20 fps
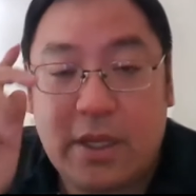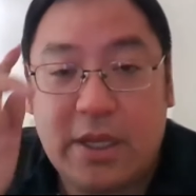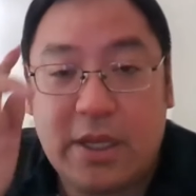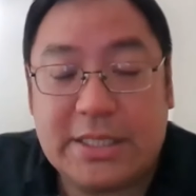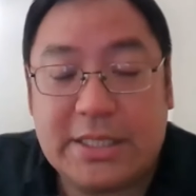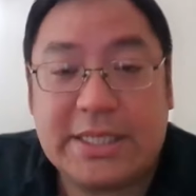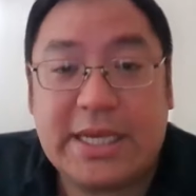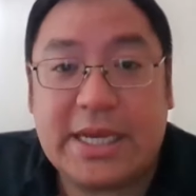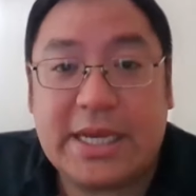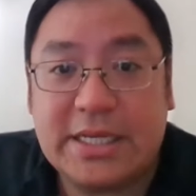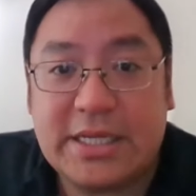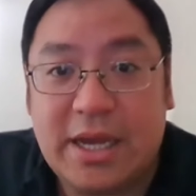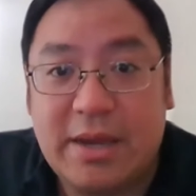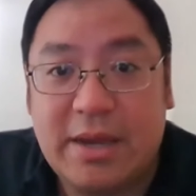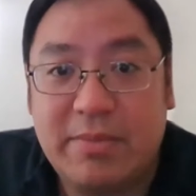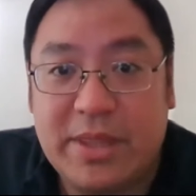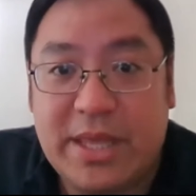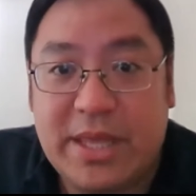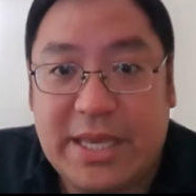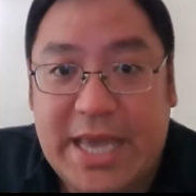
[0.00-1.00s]
a second
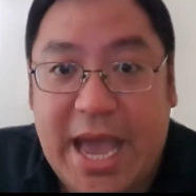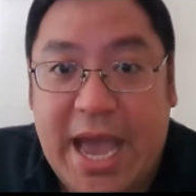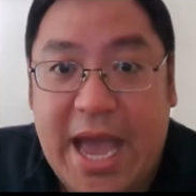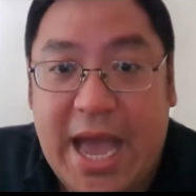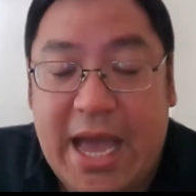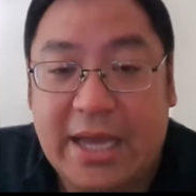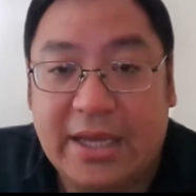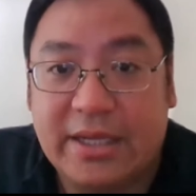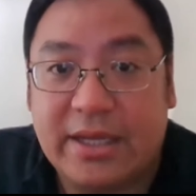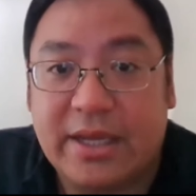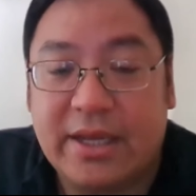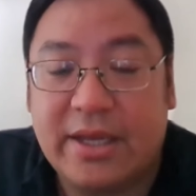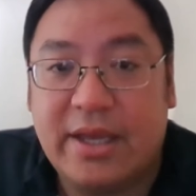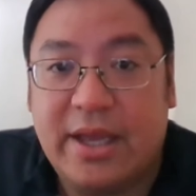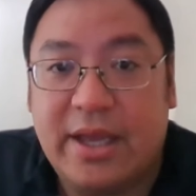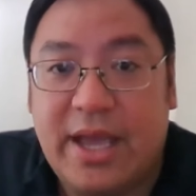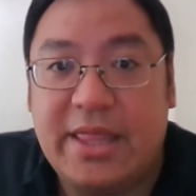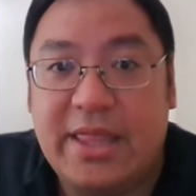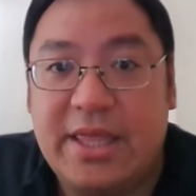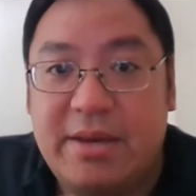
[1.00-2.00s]
time with a YAG
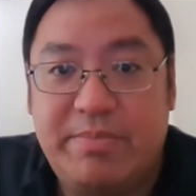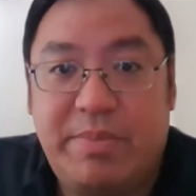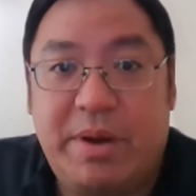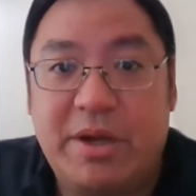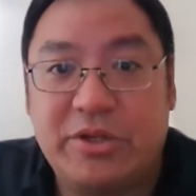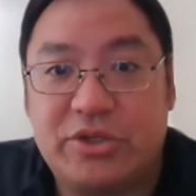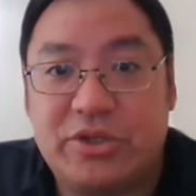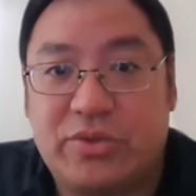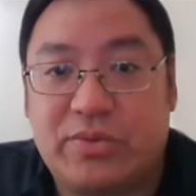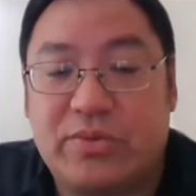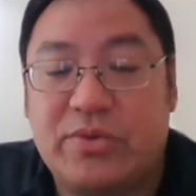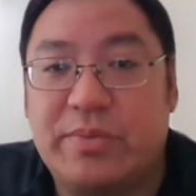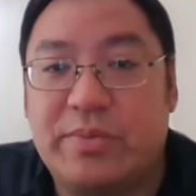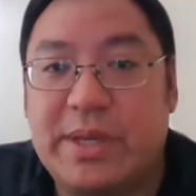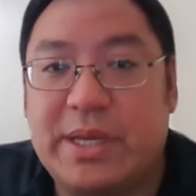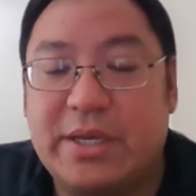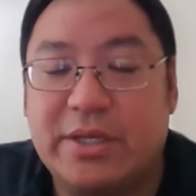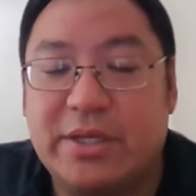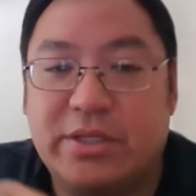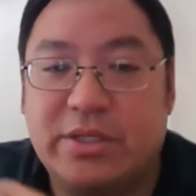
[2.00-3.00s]
and then punch through
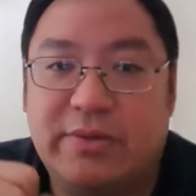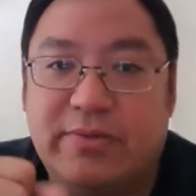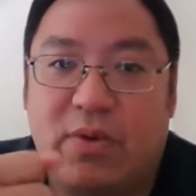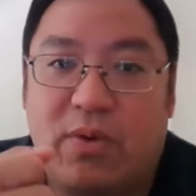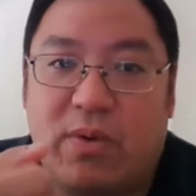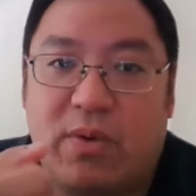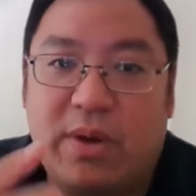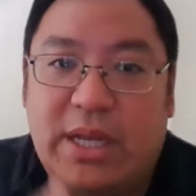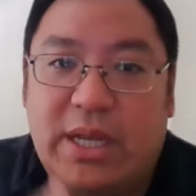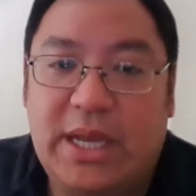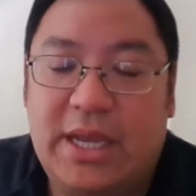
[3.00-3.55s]
because you've already